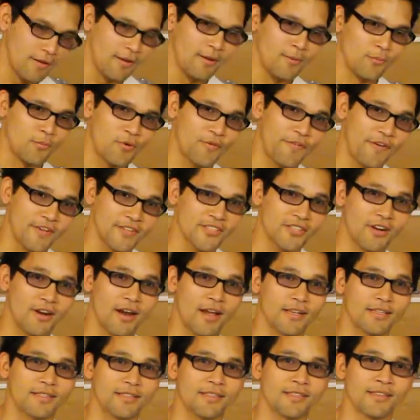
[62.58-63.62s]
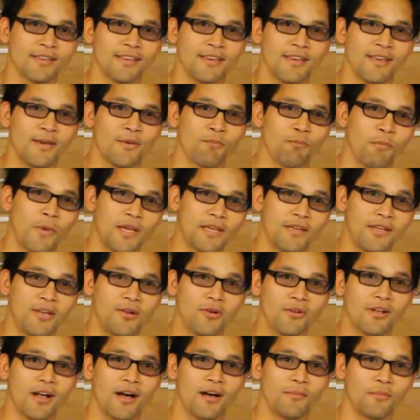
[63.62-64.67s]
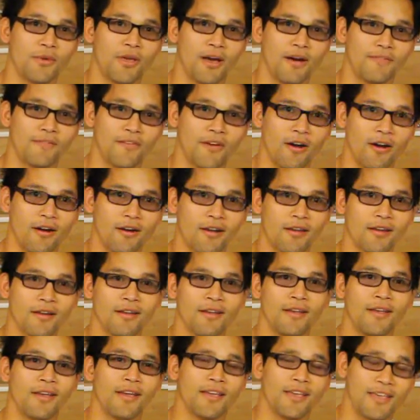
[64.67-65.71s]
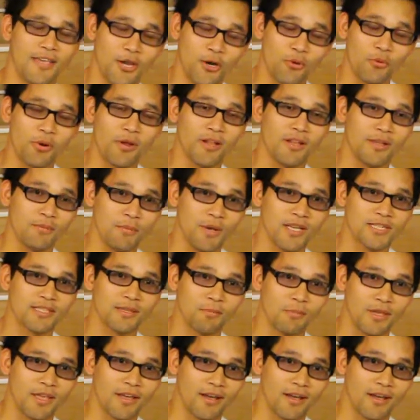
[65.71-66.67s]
Professor X, Magneto caught me off guard. You really messed me